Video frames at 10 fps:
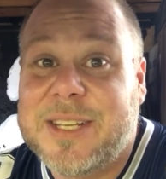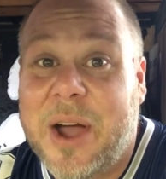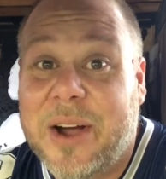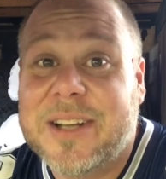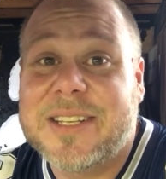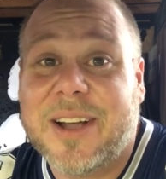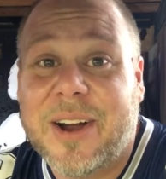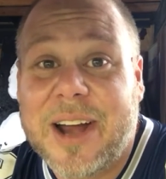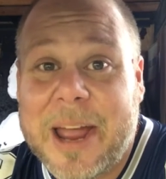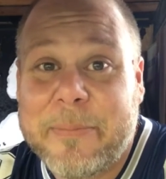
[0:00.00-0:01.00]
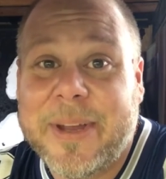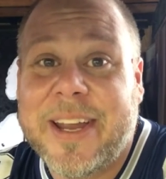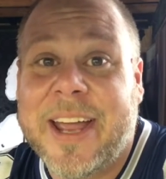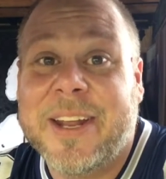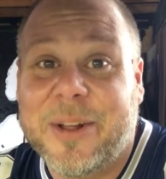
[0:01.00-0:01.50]
dogs are
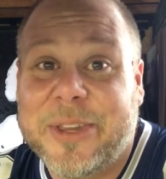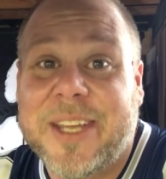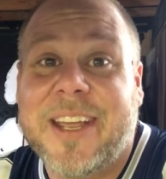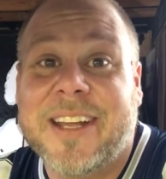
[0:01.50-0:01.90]
happy and healthy